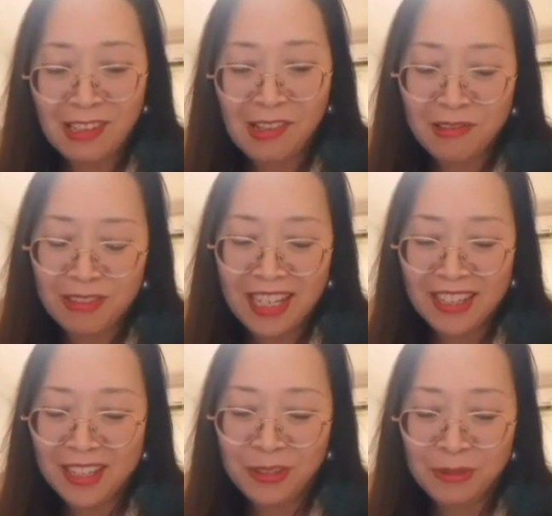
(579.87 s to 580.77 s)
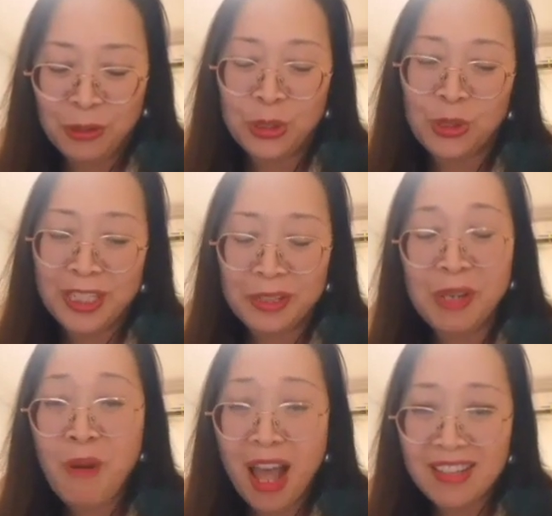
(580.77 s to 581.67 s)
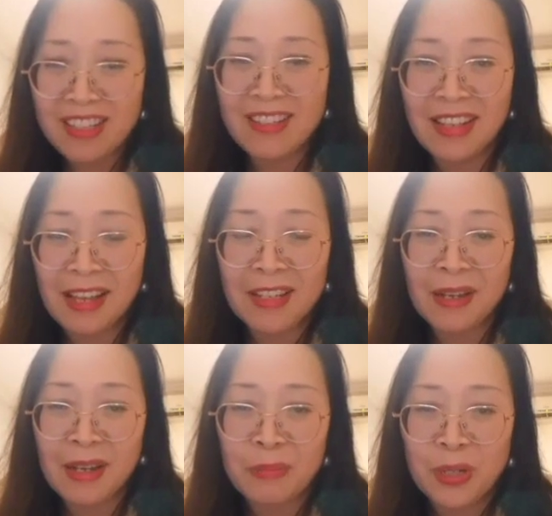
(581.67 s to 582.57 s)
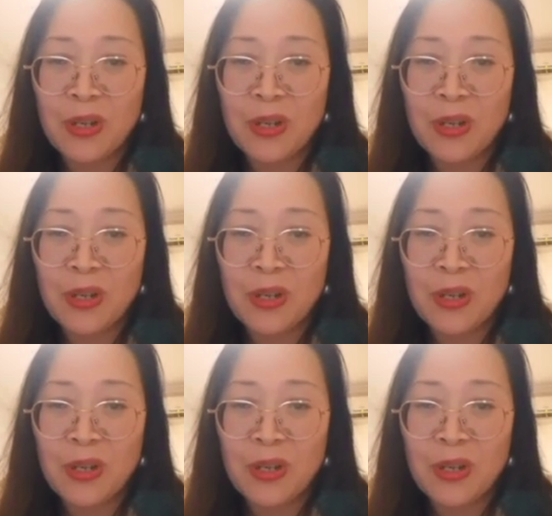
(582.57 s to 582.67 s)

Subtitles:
So that's for sure. If we want a